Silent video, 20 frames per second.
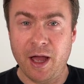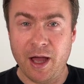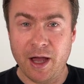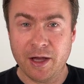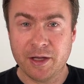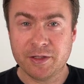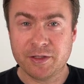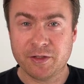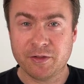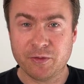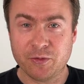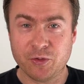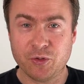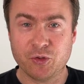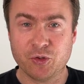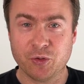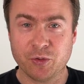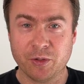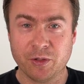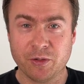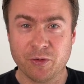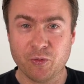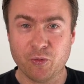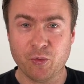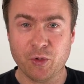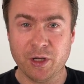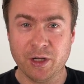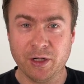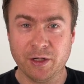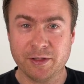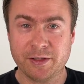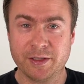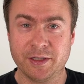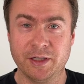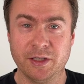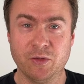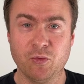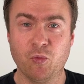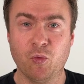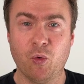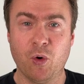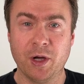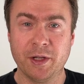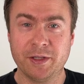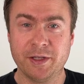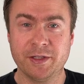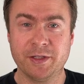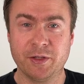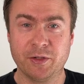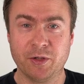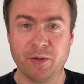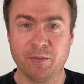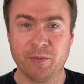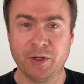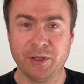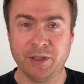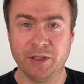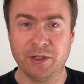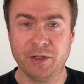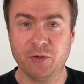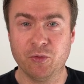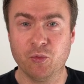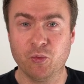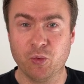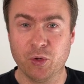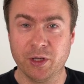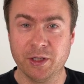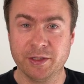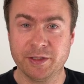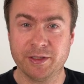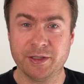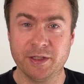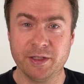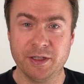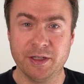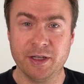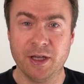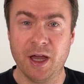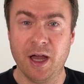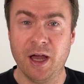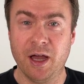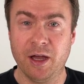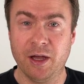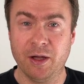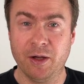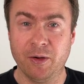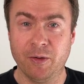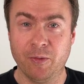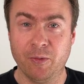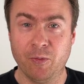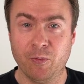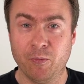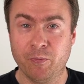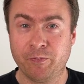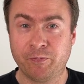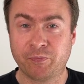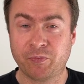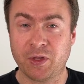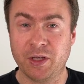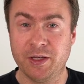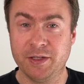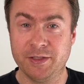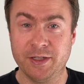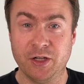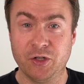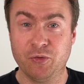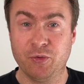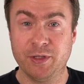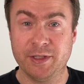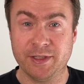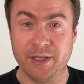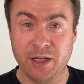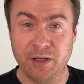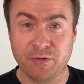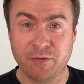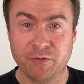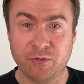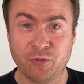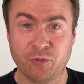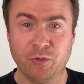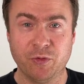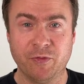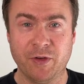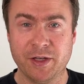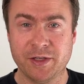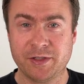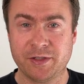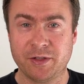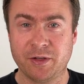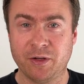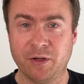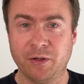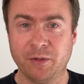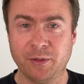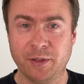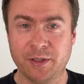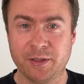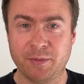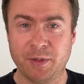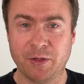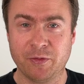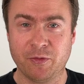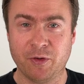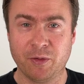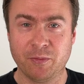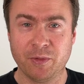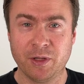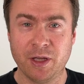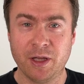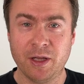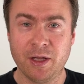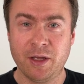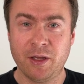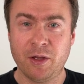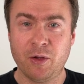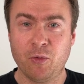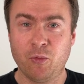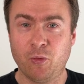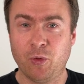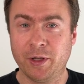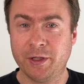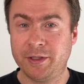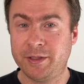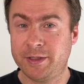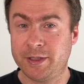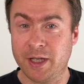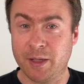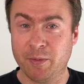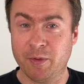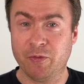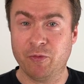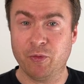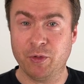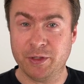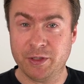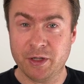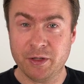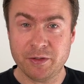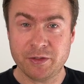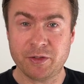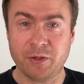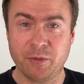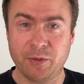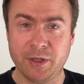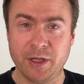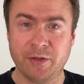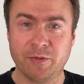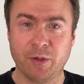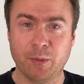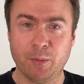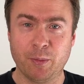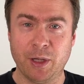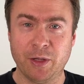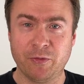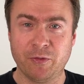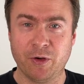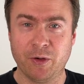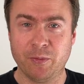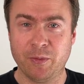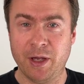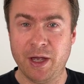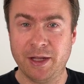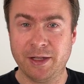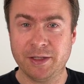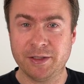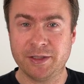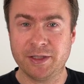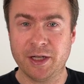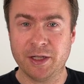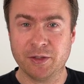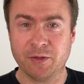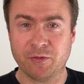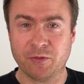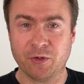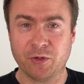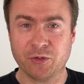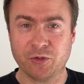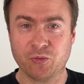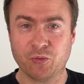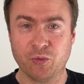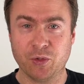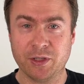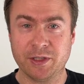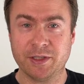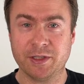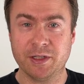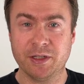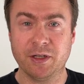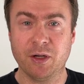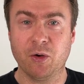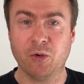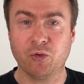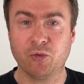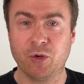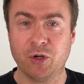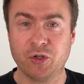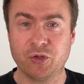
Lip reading: As usual, we'll see what is the company, we'll see how is it actually safe to invest on this platform, what type of returns you get from the platform, and at the end, of course, we'll see how to